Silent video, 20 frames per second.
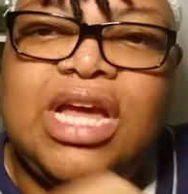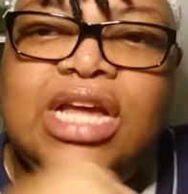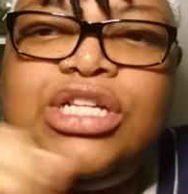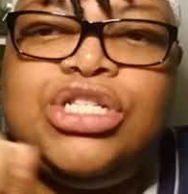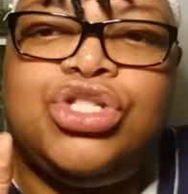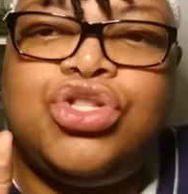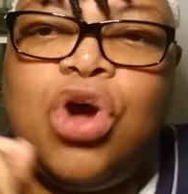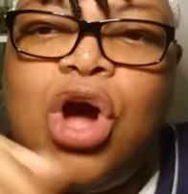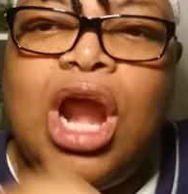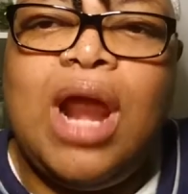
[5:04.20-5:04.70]
thing
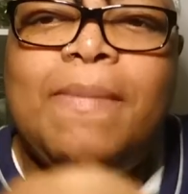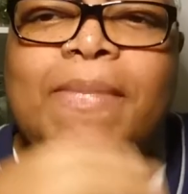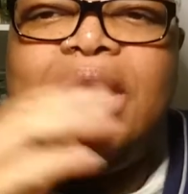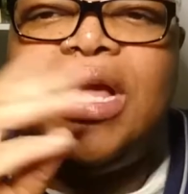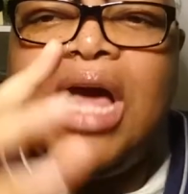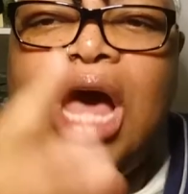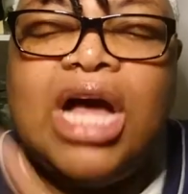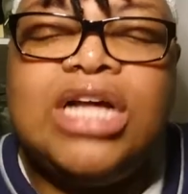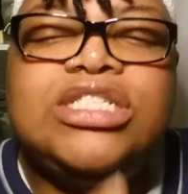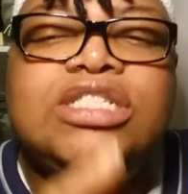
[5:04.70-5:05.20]
started
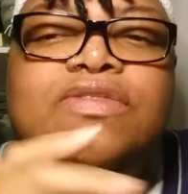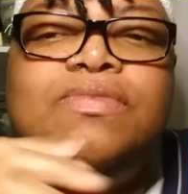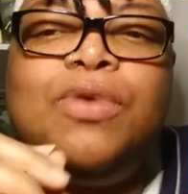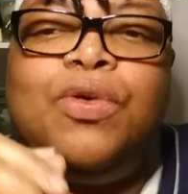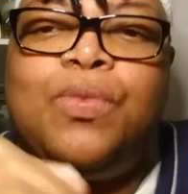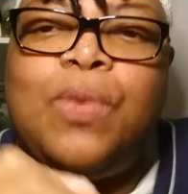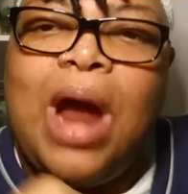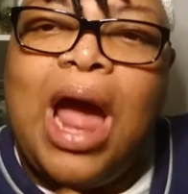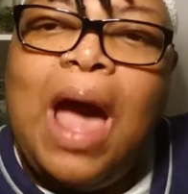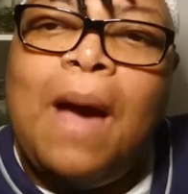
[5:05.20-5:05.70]
because of
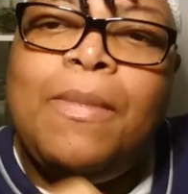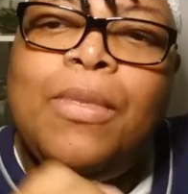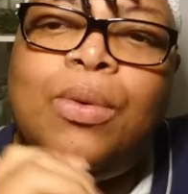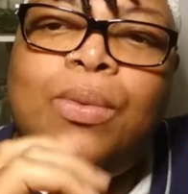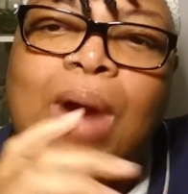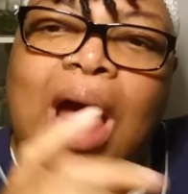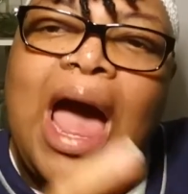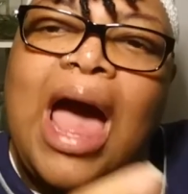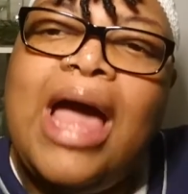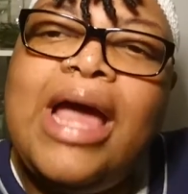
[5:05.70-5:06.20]
Mariah.
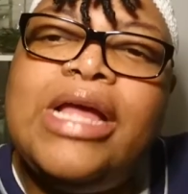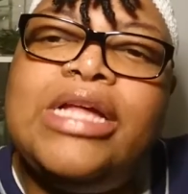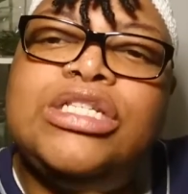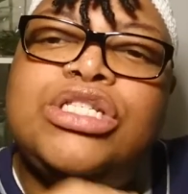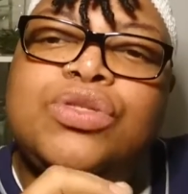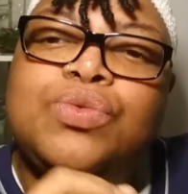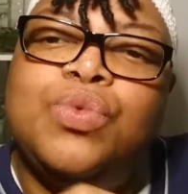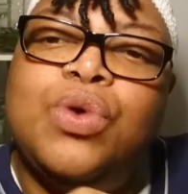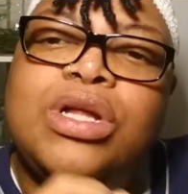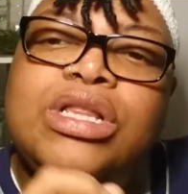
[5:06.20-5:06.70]
Mariah
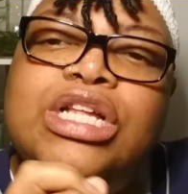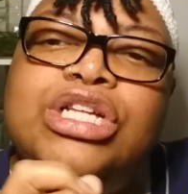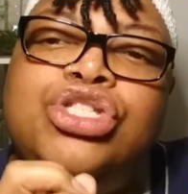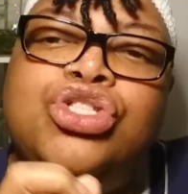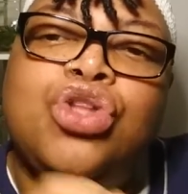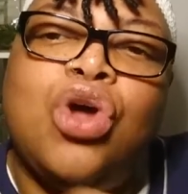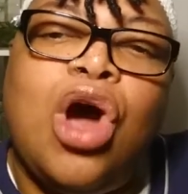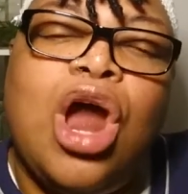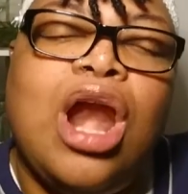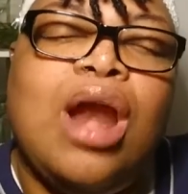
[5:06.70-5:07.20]
is the one that
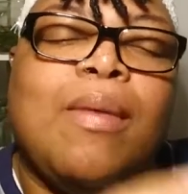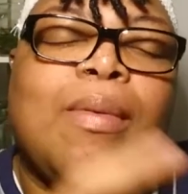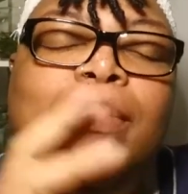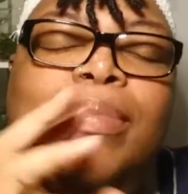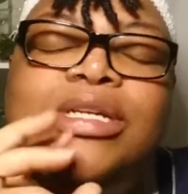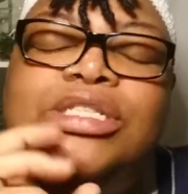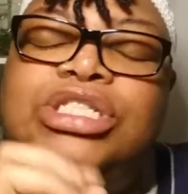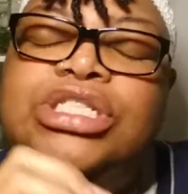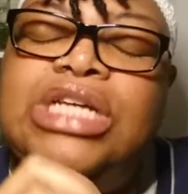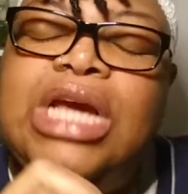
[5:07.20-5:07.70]
started it,
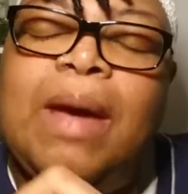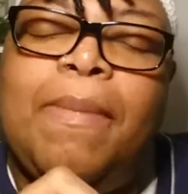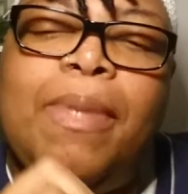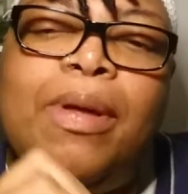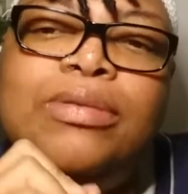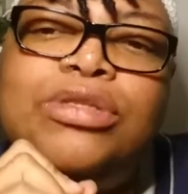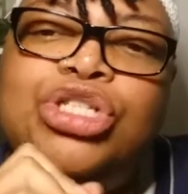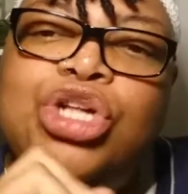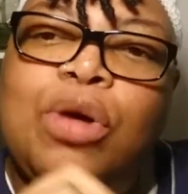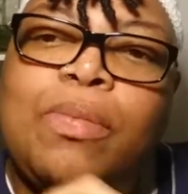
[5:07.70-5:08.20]
but she kept
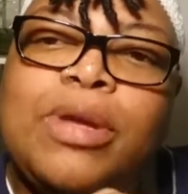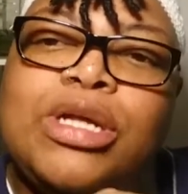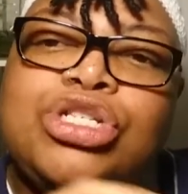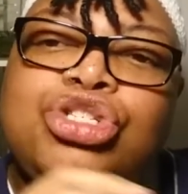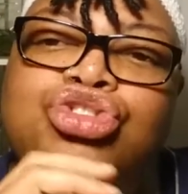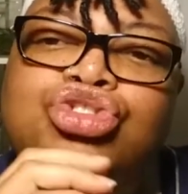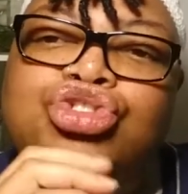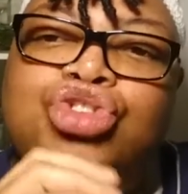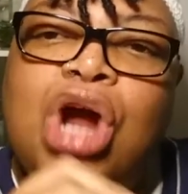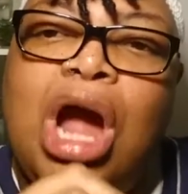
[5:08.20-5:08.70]
up so
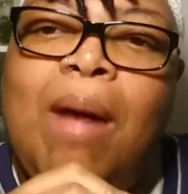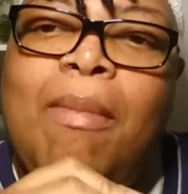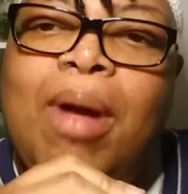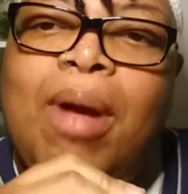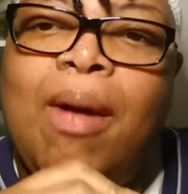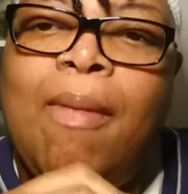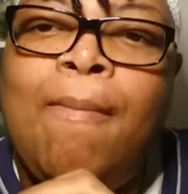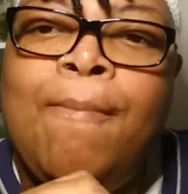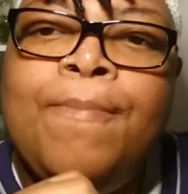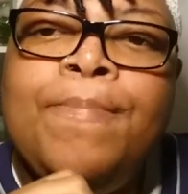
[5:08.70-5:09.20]
much
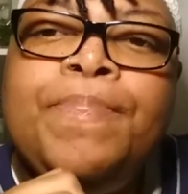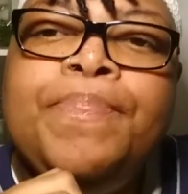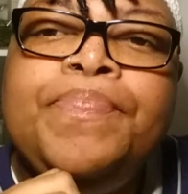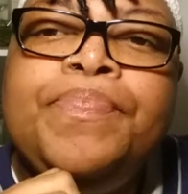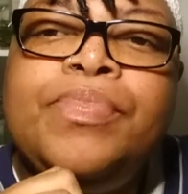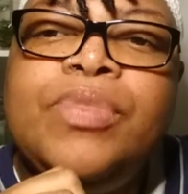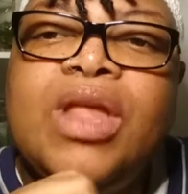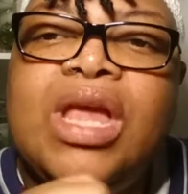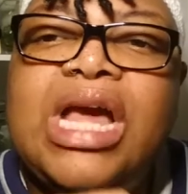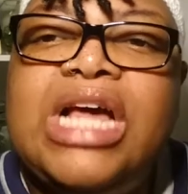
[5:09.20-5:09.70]
drama
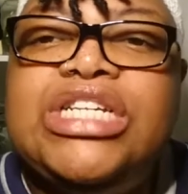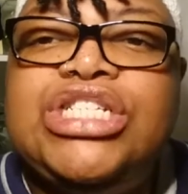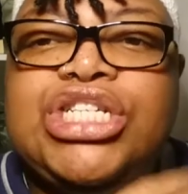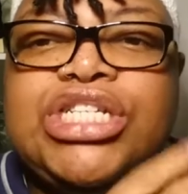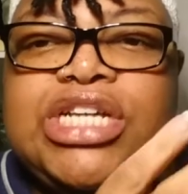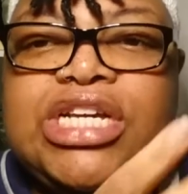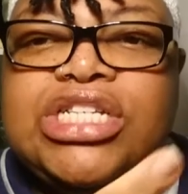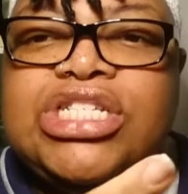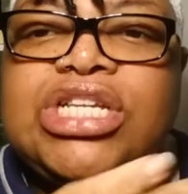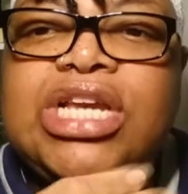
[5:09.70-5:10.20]
because
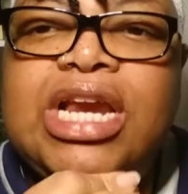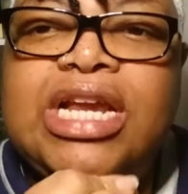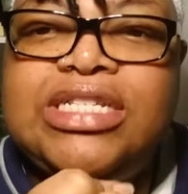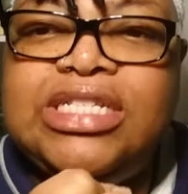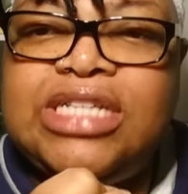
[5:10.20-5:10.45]
she is an